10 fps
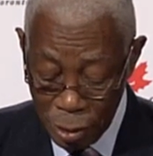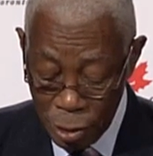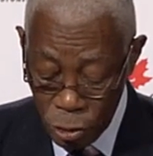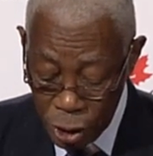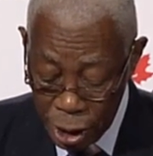
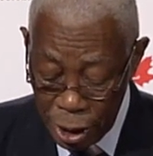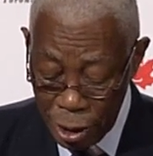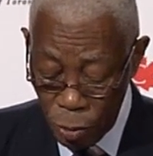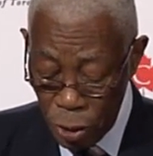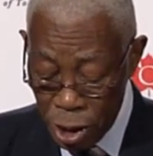to
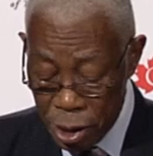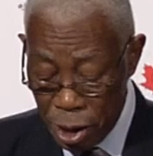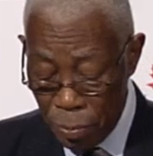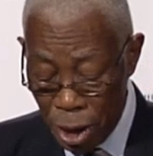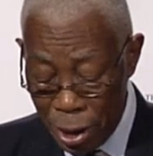deal with the
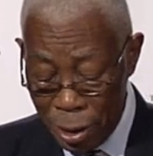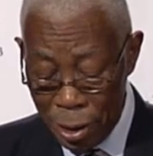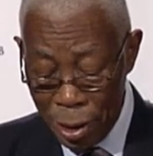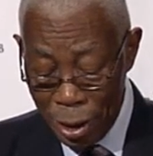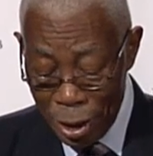seemingly
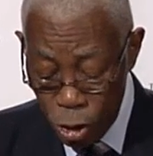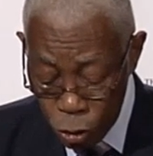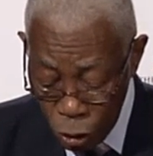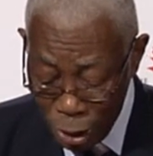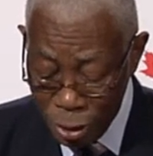
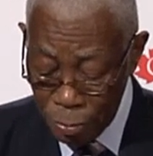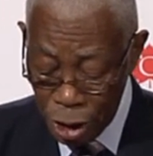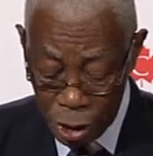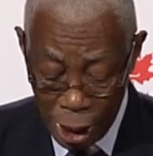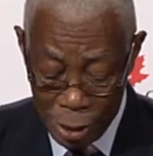intractable
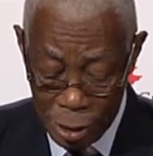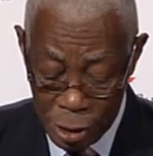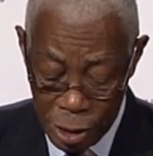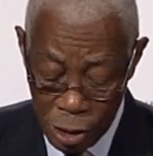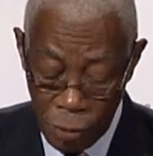
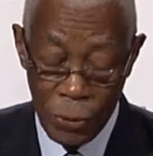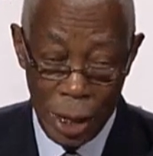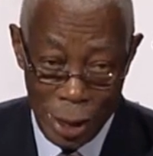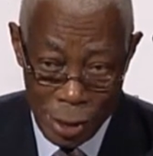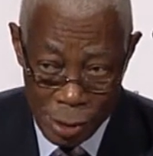challenges of
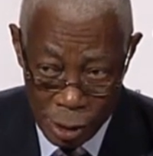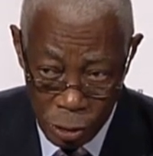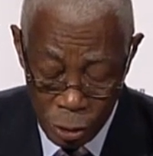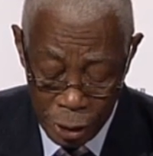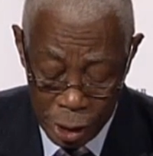
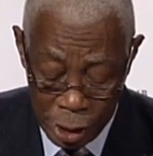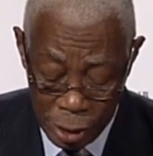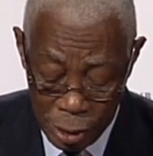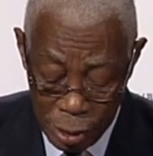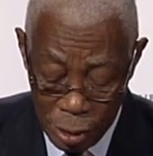insecurity,
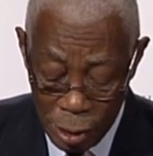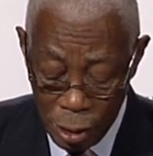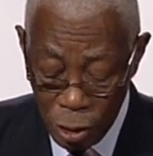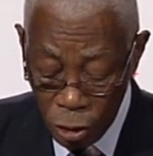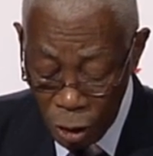
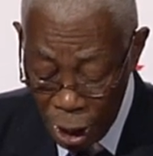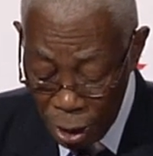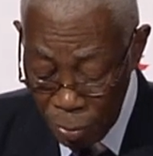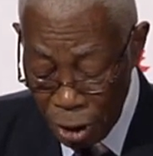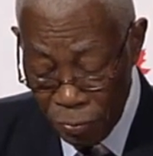
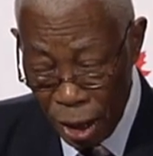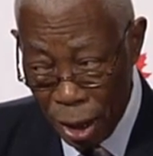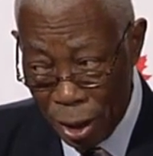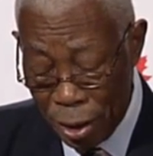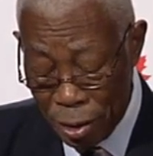crime and
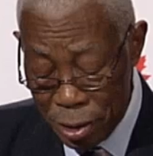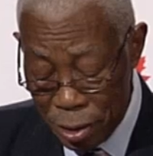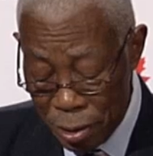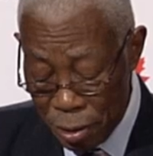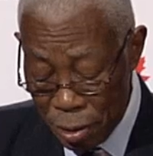violence,
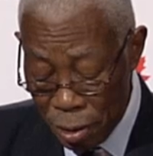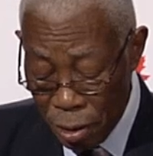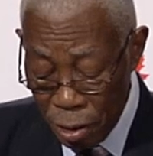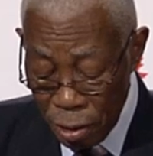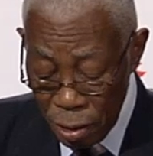
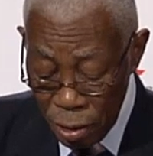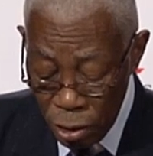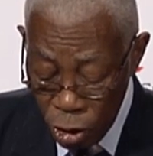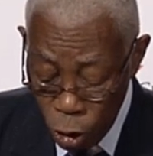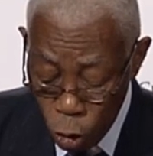
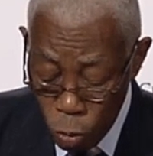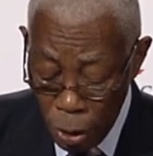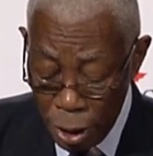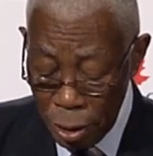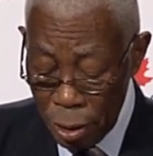
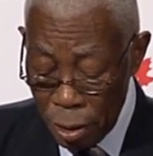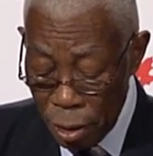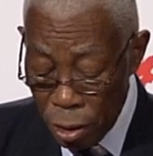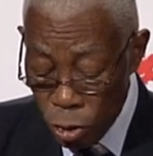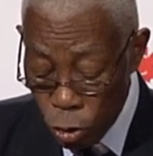human,
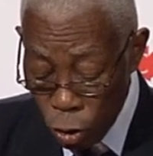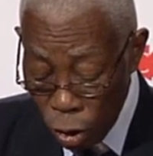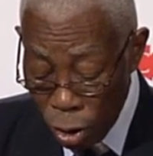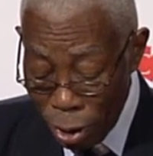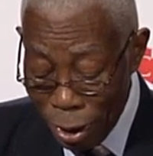
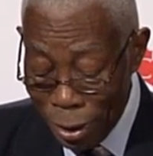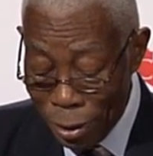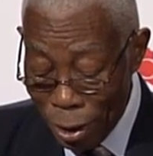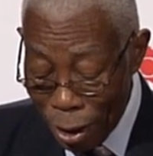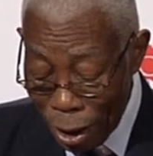drug, and
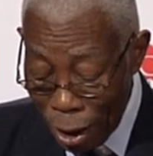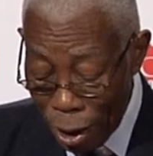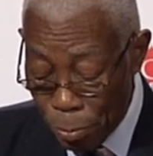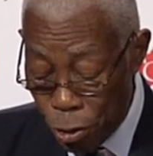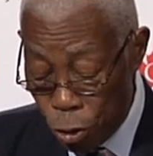
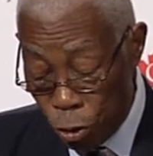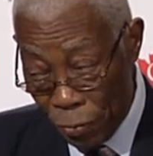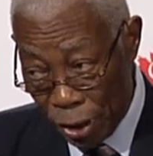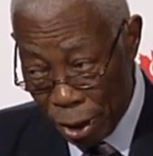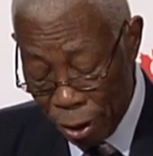arms
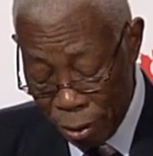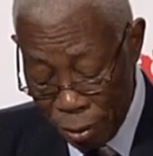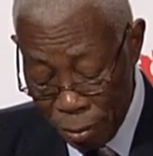trafficking,